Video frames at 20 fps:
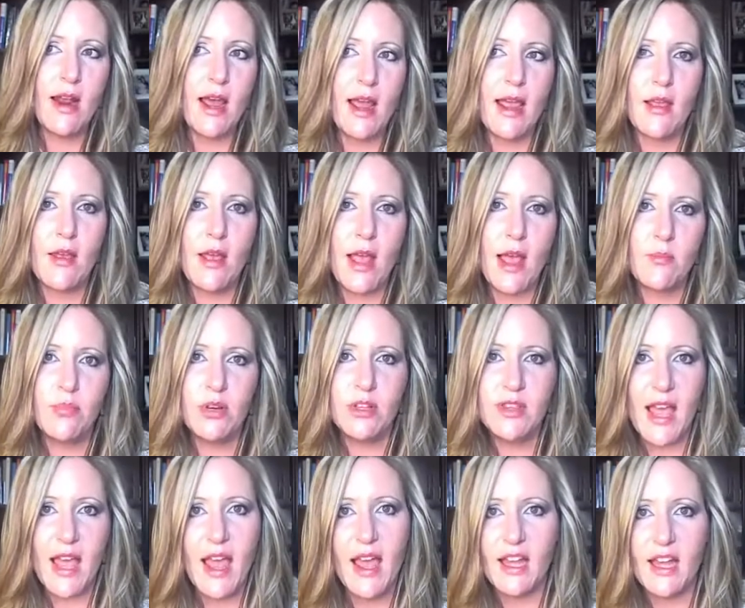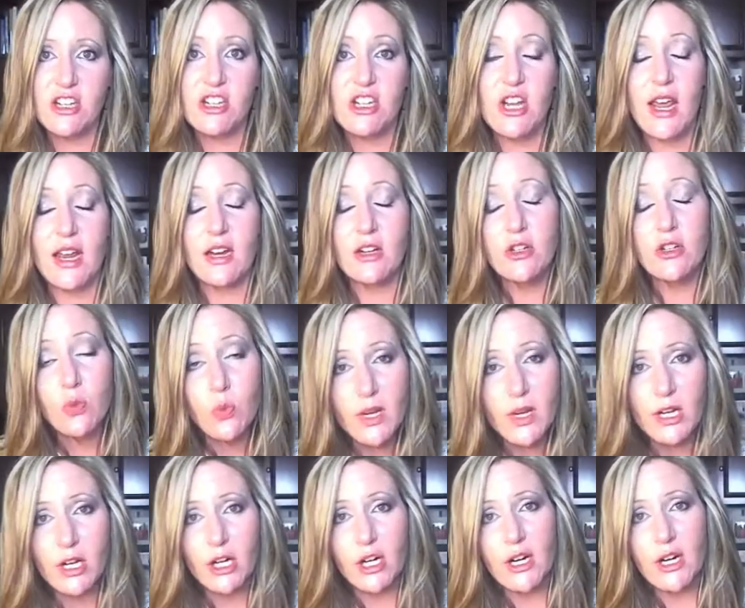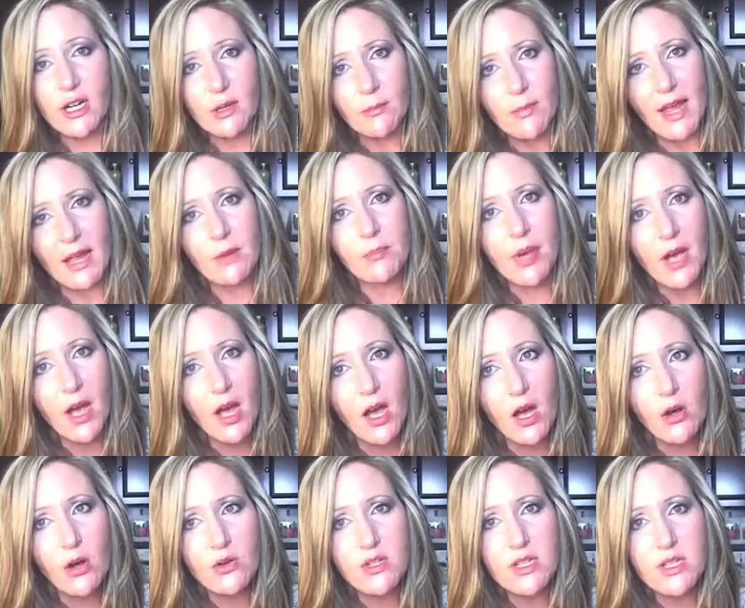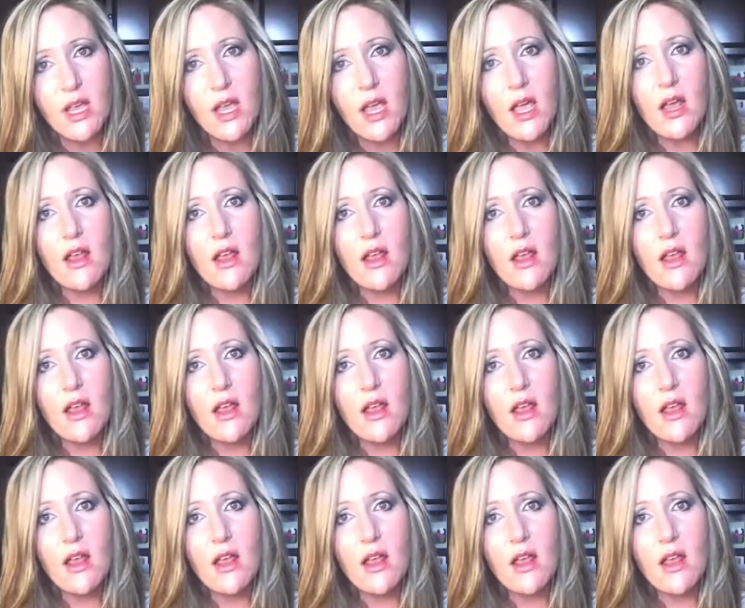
I put the hashtag Twitter in my post,